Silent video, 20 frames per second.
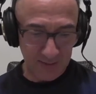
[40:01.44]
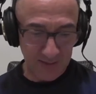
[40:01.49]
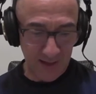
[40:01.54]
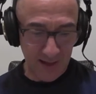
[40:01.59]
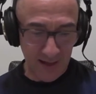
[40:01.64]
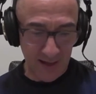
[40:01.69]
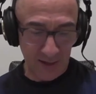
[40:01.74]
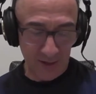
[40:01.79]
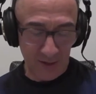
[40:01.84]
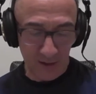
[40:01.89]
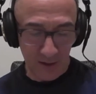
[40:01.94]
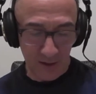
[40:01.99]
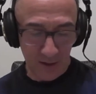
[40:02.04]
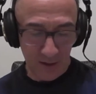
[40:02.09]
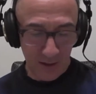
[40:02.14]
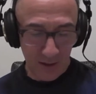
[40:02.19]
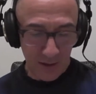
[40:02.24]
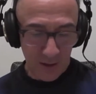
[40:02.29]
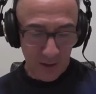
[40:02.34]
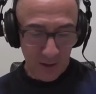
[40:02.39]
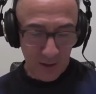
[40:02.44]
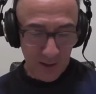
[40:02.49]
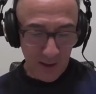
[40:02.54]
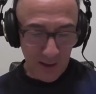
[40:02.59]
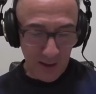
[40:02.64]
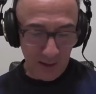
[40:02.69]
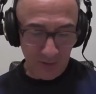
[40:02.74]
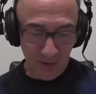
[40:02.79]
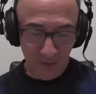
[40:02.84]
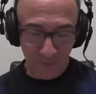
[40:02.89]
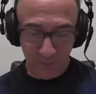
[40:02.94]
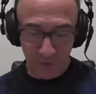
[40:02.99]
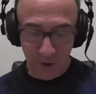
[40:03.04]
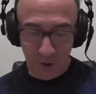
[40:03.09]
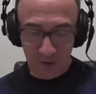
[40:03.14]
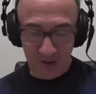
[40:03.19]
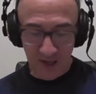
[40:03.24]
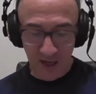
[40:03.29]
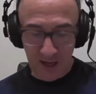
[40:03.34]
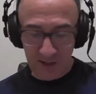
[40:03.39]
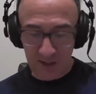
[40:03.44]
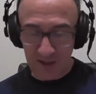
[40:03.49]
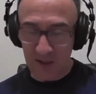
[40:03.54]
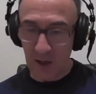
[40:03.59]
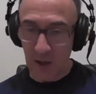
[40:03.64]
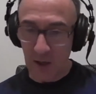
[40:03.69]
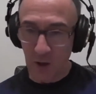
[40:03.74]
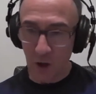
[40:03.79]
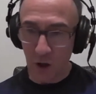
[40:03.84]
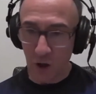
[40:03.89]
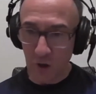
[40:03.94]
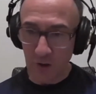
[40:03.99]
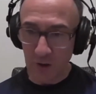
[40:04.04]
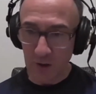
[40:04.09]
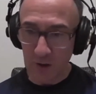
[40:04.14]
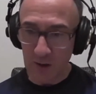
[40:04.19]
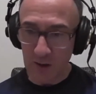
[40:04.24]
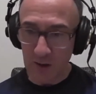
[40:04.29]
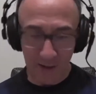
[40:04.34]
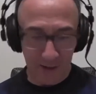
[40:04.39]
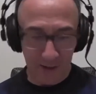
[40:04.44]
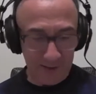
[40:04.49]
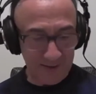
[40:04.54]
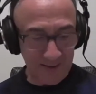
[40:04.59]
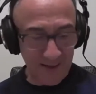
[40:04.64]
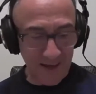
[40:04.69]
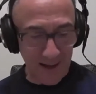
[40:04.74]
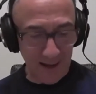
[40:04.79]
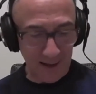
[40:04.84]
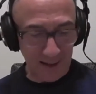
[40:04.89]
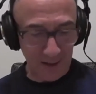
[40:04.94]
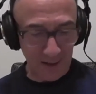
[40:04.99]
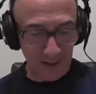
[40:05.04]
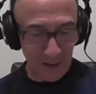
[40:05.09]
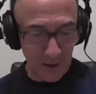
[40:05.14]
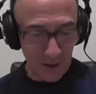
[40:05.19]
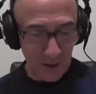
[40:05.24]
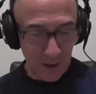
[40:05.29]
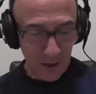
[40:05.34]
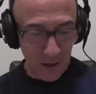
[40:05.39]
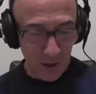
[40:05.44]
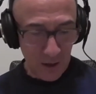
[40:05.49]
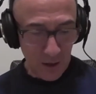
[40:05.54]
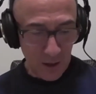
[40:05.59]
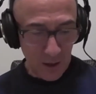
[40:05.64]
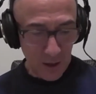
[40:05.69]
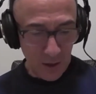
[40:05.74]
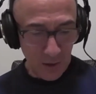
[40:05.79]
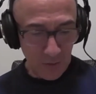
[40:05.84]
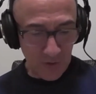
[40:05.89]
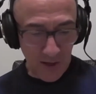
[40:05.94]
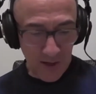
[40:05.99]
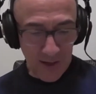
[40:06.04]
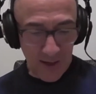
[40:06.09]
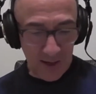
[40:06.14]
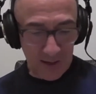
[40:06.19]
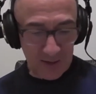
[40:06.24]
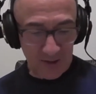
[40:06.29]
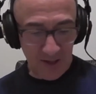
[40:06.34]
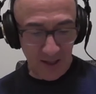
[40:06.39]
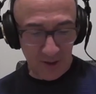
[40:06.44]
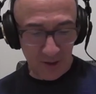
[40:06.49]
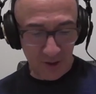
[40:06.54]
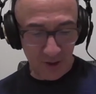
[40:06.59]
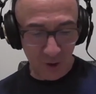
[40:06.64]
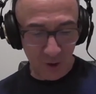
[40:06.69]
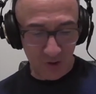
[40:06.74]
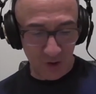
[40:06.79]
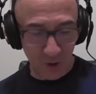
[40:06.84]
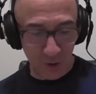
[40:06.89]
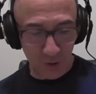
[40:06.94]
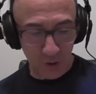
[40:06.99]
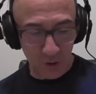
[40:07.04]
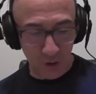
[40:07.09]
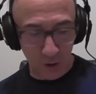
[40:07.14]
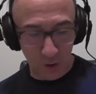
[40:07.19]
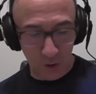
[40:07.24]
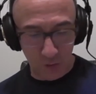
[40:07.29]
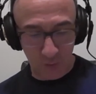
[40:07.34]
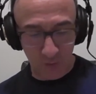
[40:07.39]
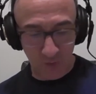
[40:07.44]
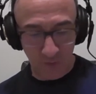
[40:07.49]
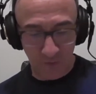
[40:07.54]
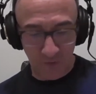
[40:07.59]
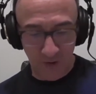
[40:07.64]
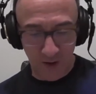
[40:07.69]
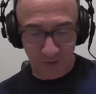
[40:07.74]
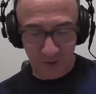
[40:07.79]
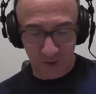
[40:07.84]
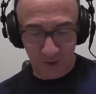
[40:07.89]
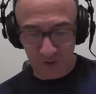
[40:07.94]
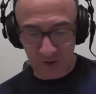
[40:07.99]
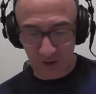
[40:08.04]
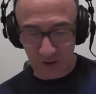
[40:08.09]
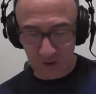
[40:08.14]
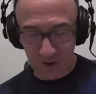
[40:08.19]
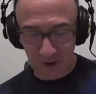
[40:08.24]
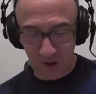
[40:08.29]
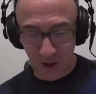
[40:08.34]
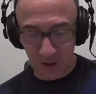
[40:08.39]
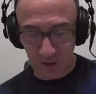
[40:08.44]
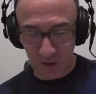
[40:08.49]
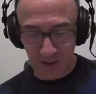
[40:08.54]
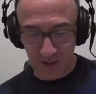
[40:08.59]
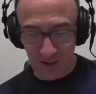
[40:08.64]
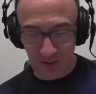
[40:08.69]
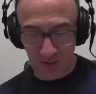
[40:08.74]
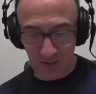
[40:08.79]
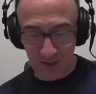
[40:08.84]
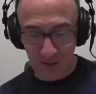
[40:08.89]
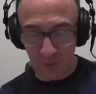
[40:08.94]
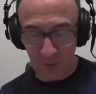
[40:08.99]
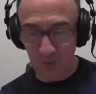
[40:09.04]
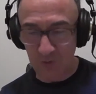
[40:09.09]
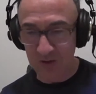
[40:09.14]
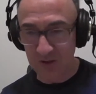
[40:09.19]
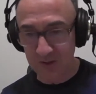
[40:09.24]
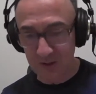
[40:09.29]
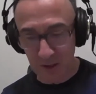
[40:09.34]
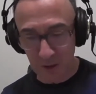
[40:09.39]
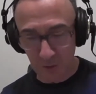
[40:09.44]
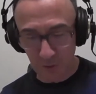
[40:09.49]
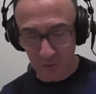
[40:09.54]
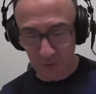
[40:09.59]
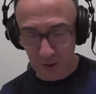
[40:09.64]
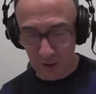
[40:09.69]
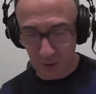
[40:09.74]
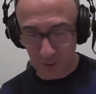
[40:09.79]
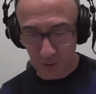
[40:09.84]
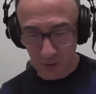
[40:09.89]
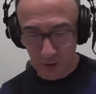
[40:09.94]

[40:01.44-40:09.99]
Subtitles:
had, and they've rotated a lot in attack. They had 10 shots on goal, 5 shots on target. It was 0-0.